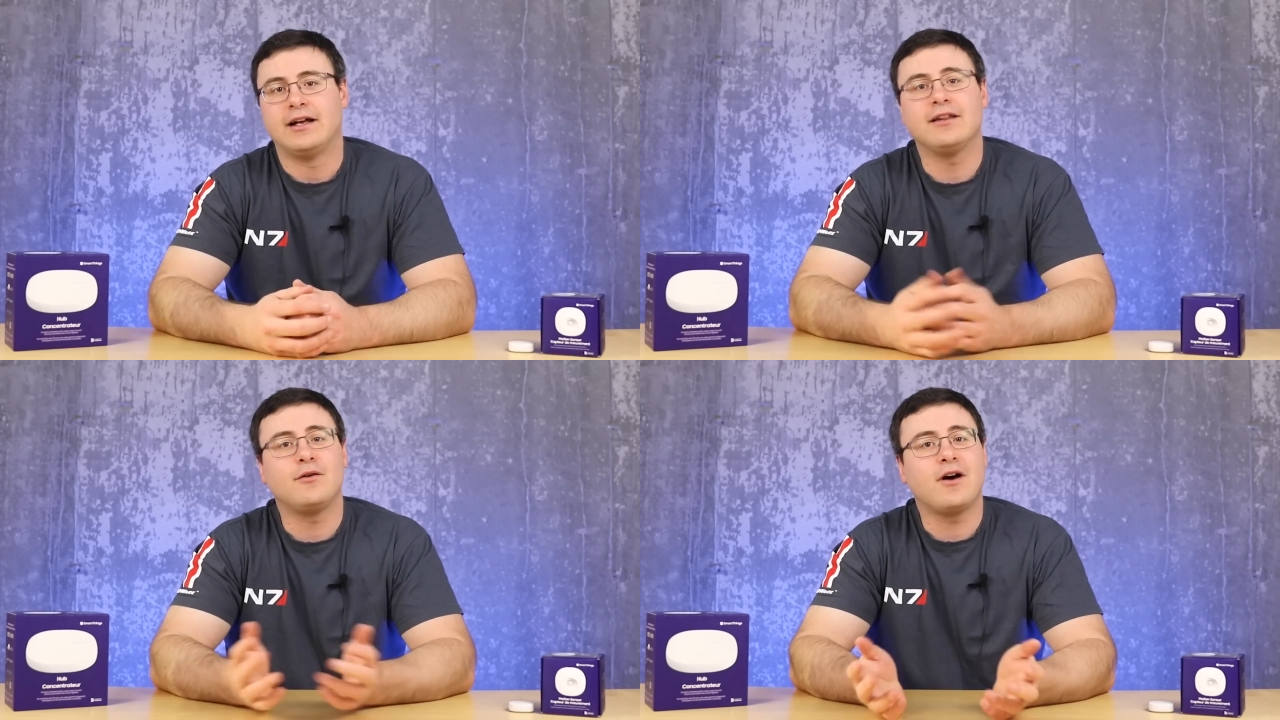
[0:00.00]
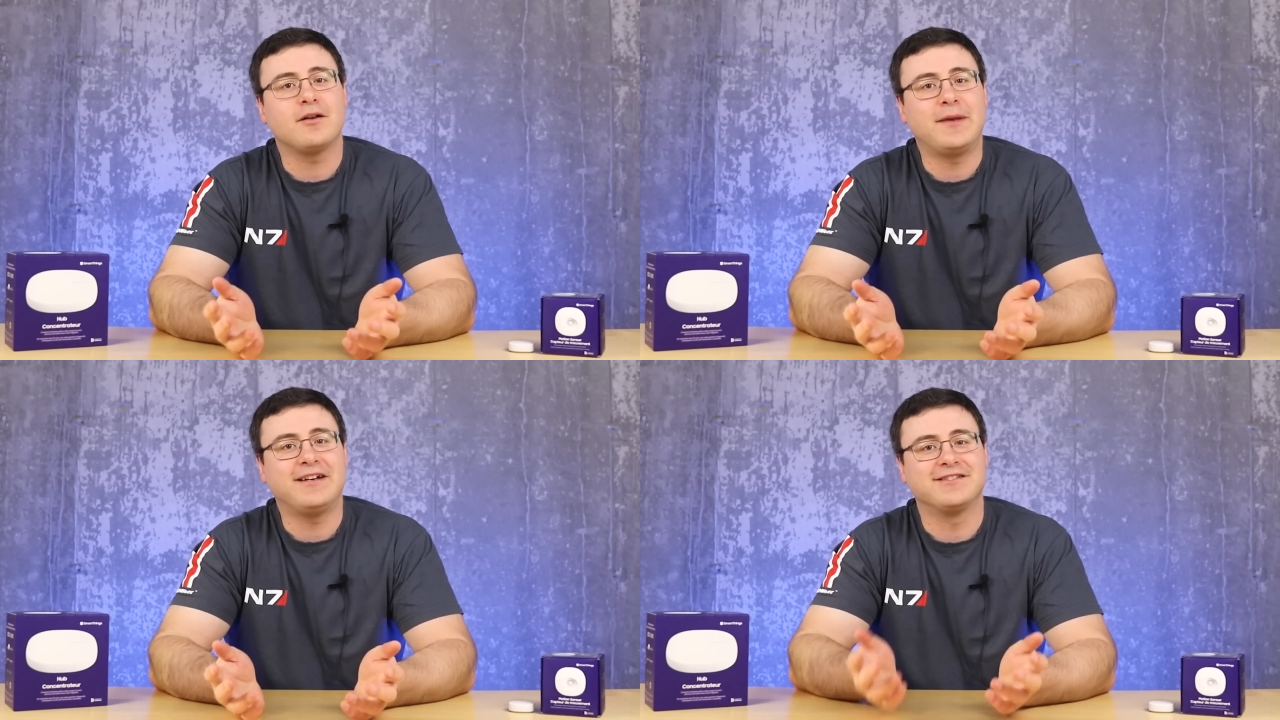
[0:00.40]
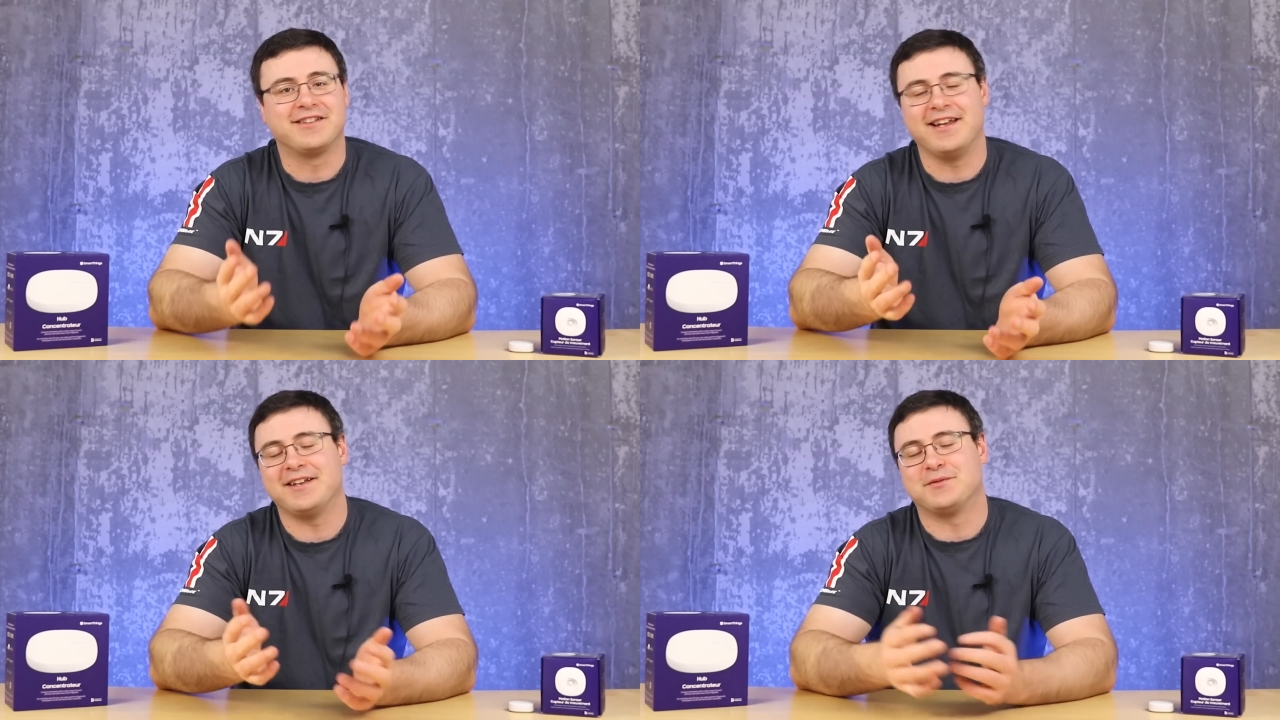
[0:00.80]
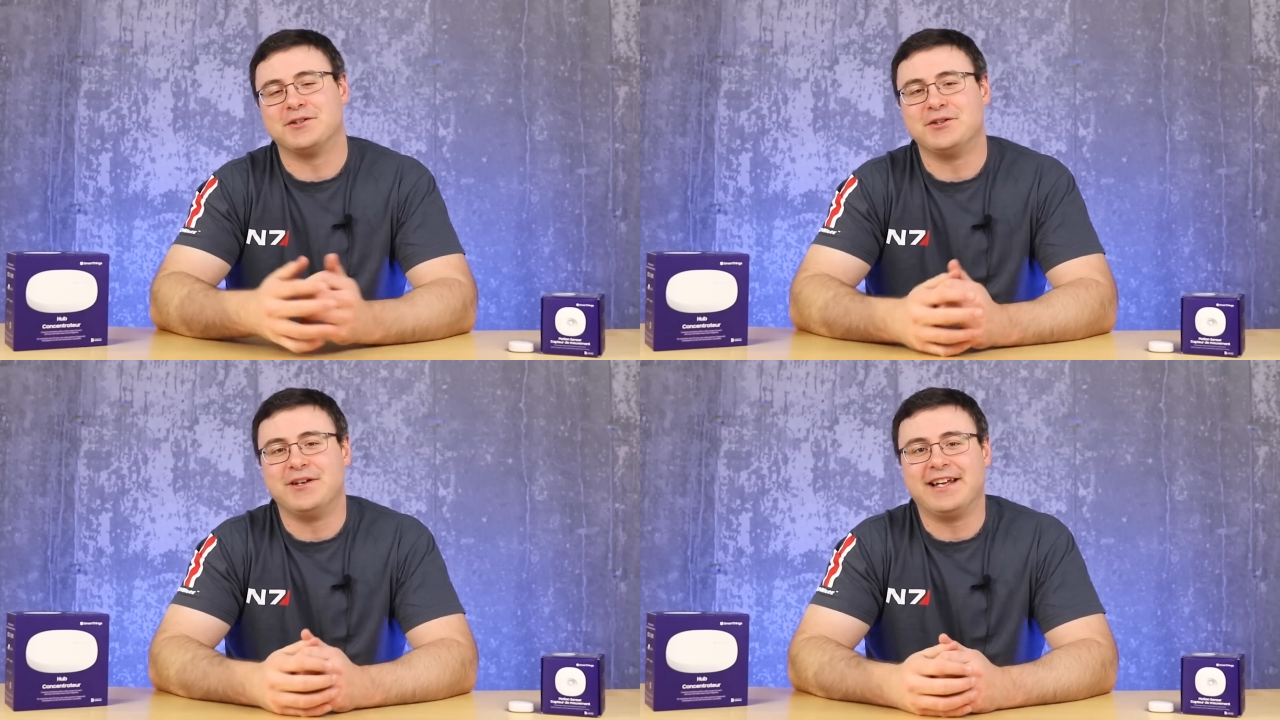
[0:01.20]
Hello automators, thanks for
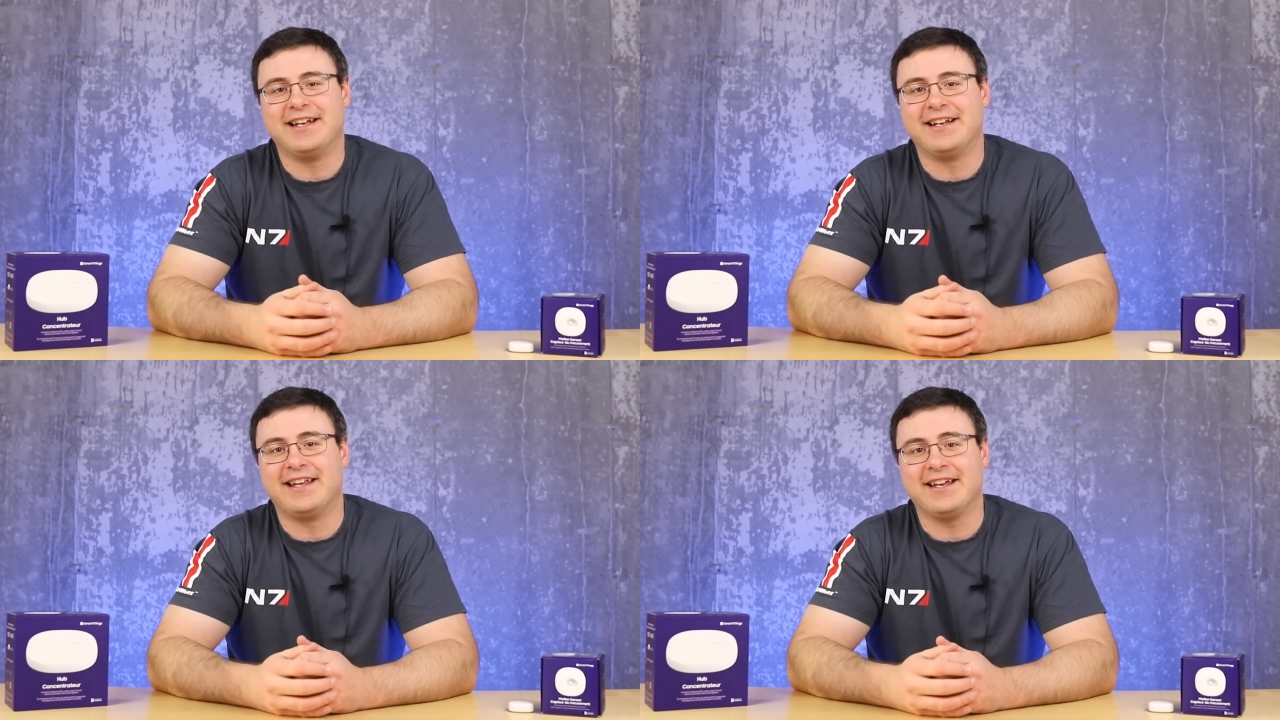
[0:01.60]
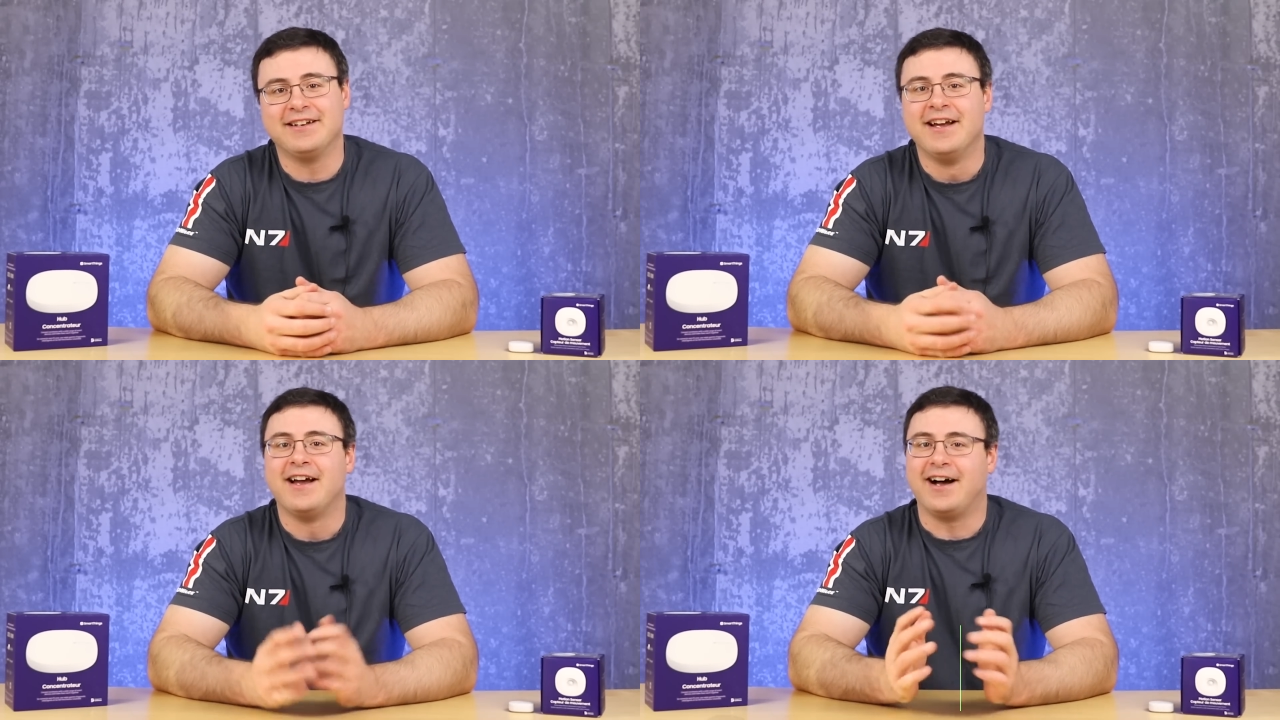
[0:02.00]
tuning in again.